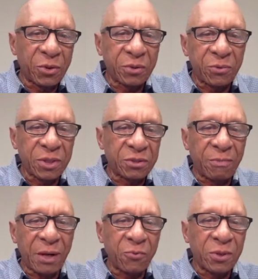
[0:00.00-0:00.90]
the rest of
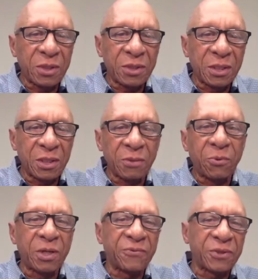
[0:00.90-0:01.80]
my Wednesday, get
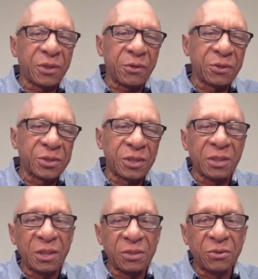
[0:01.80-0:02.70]
ready for Thursday,
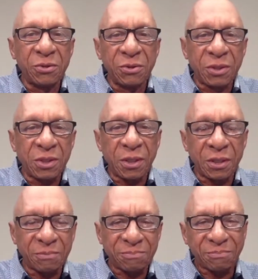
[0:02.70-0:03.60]
and let you do the
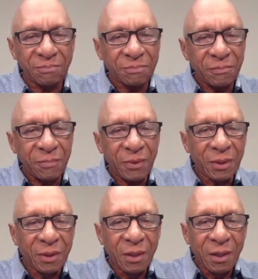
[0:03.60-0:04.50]
same.
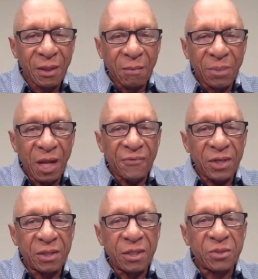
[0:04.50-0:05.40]
But I've
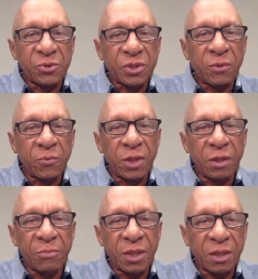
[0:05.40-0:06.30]
had an interesting
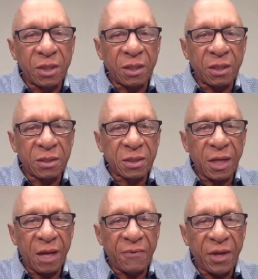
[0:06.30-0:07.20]
week because
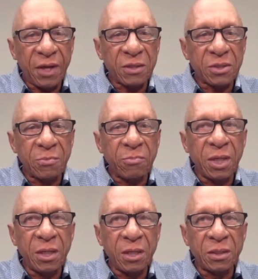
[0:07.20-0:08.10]
I've had some
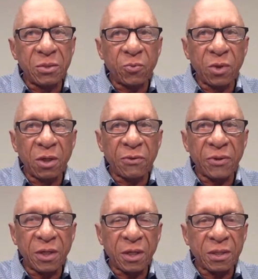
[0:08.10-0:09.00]
meetings with
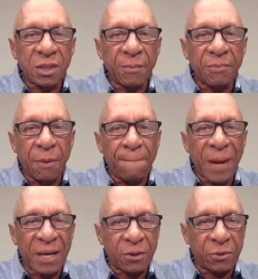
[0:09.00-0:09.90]
some of the
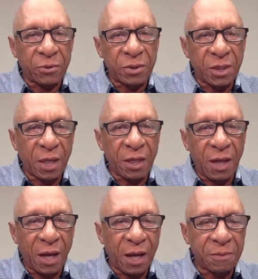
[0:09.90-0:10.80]
bankers that
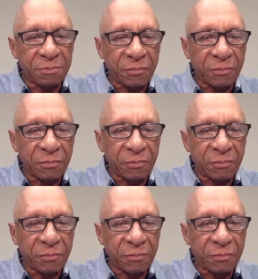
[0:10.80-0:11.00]
I